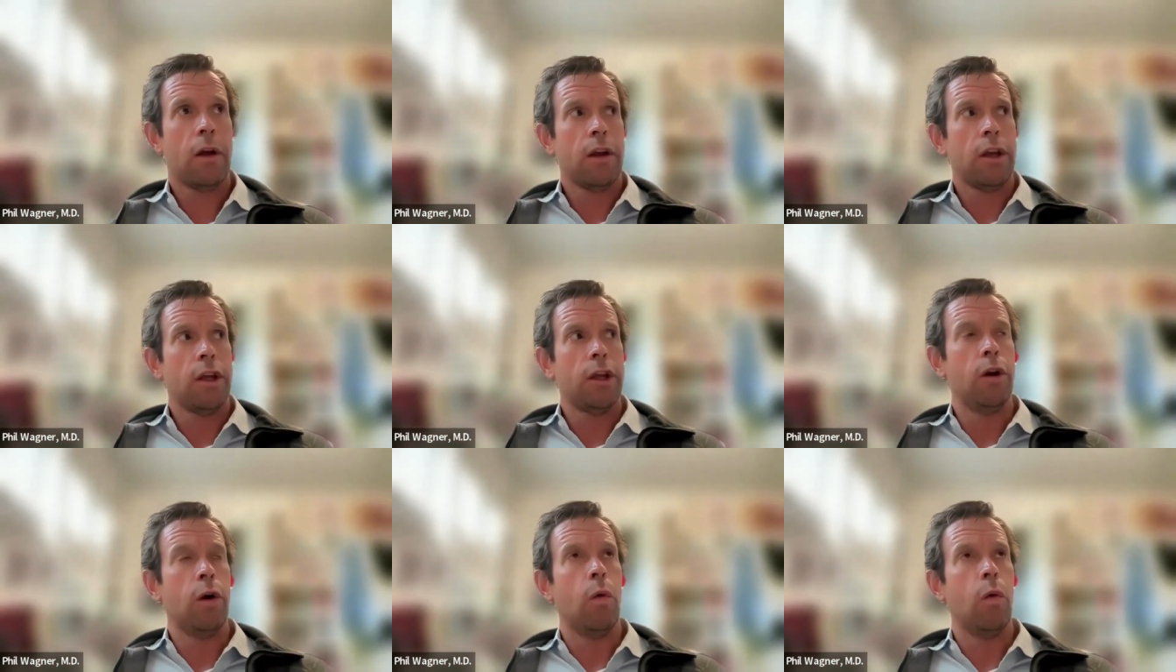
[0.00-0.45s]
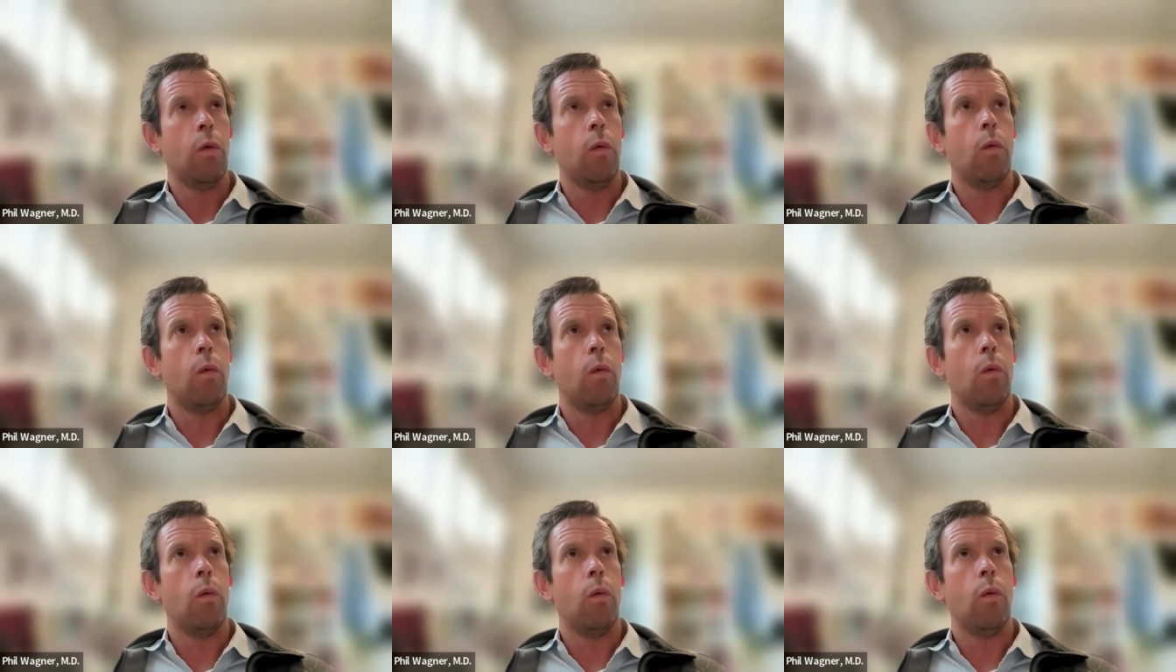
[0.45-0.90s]
You know,
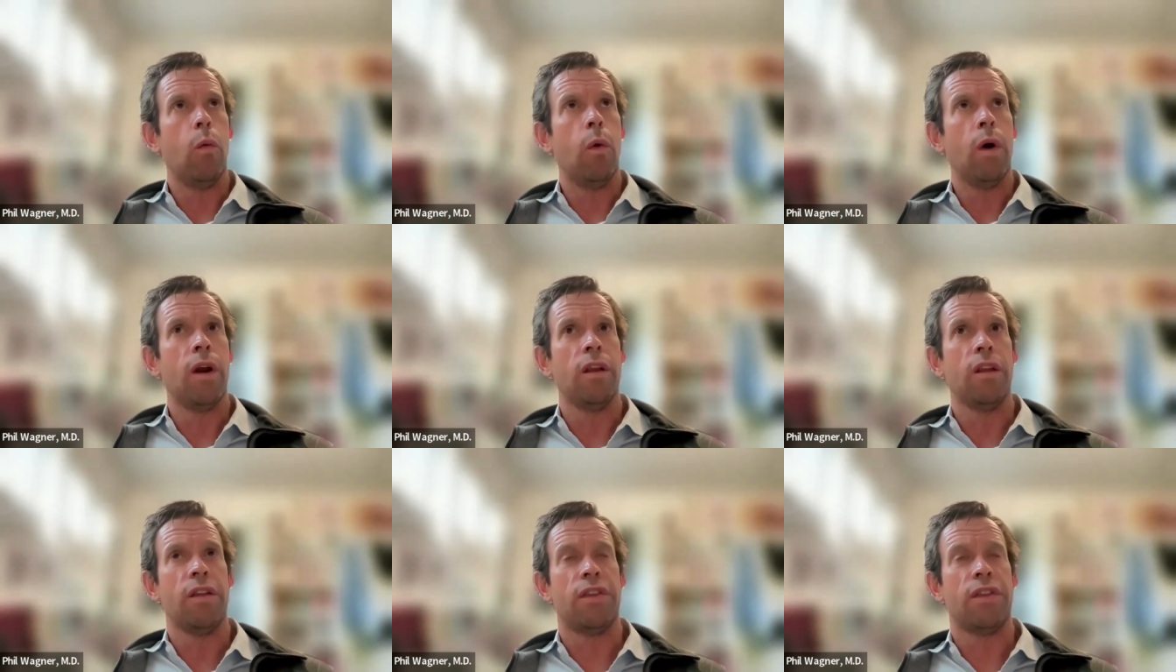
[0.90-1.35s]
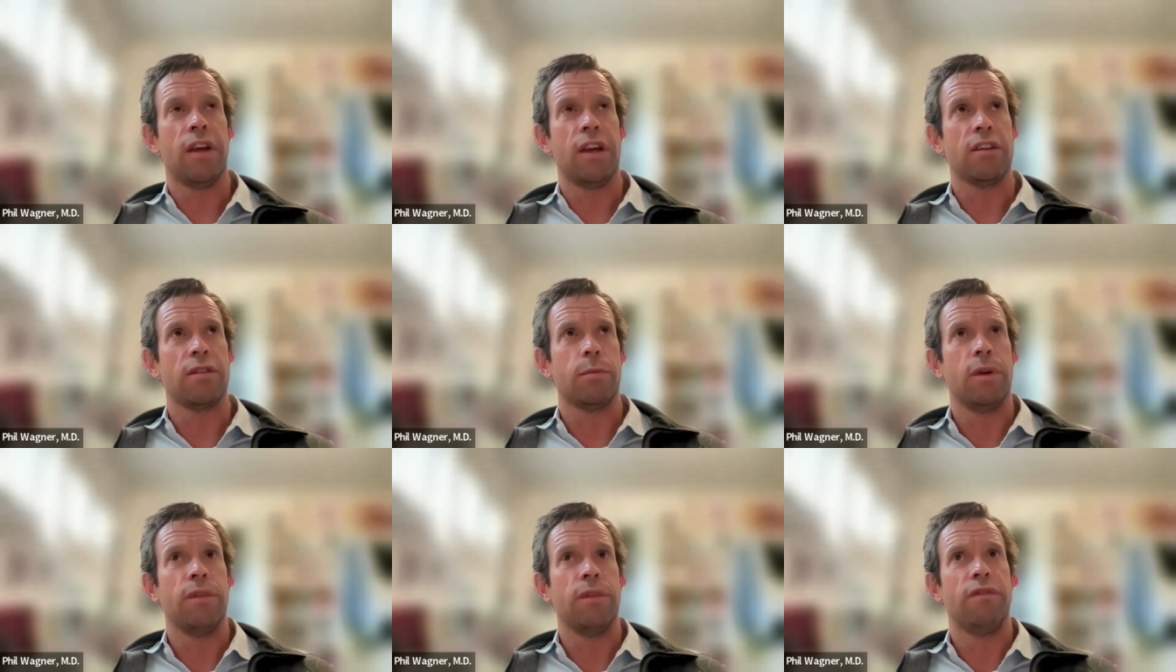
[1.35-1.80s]
one of the
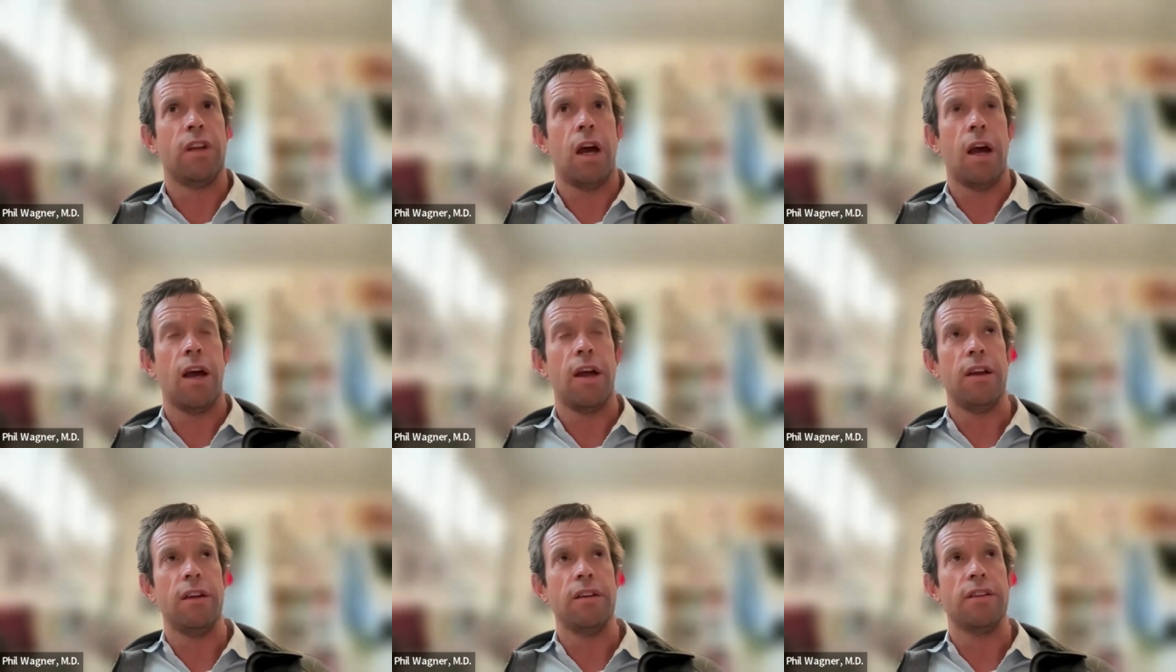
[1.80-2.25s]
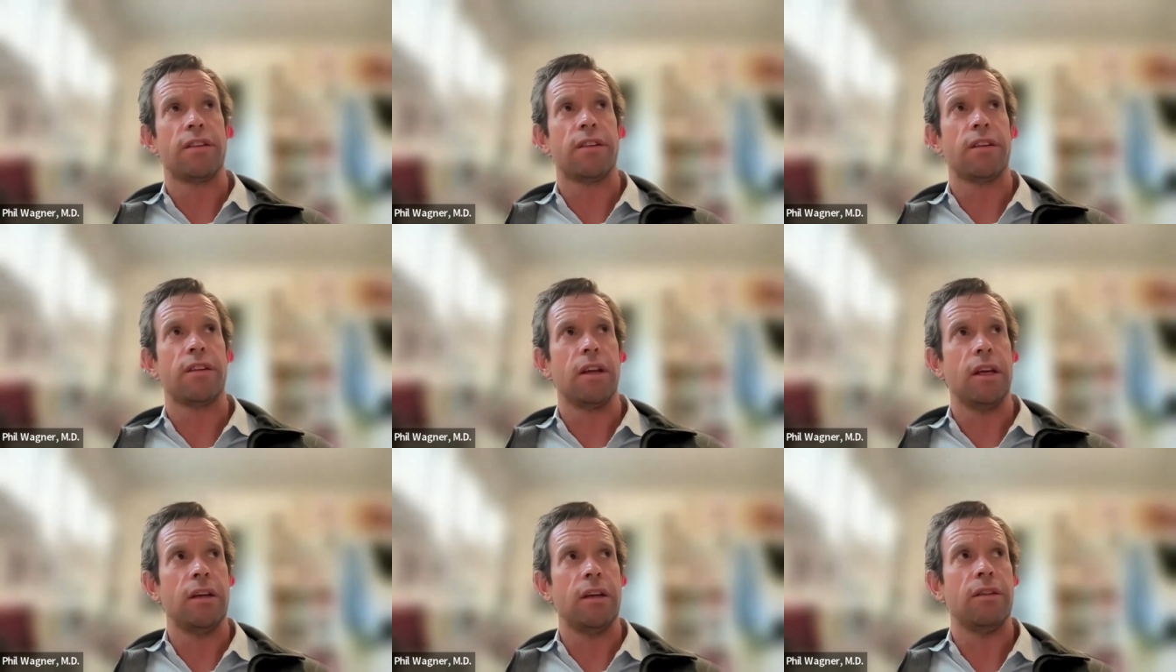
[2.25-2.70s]
things we've done is
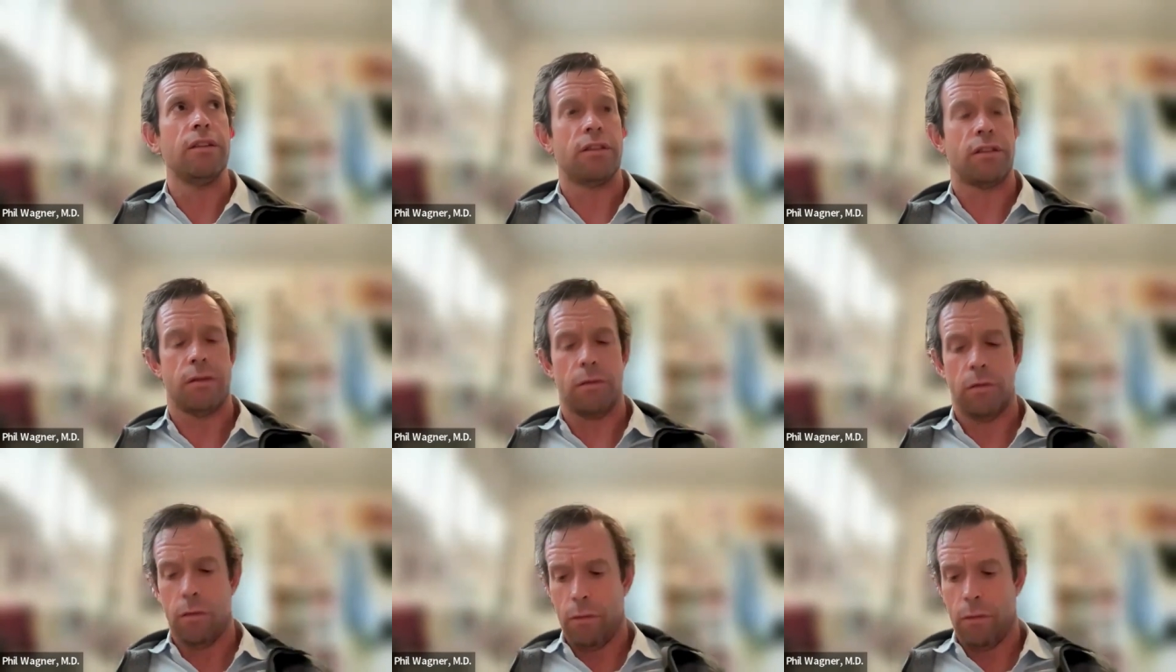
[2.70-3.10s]
is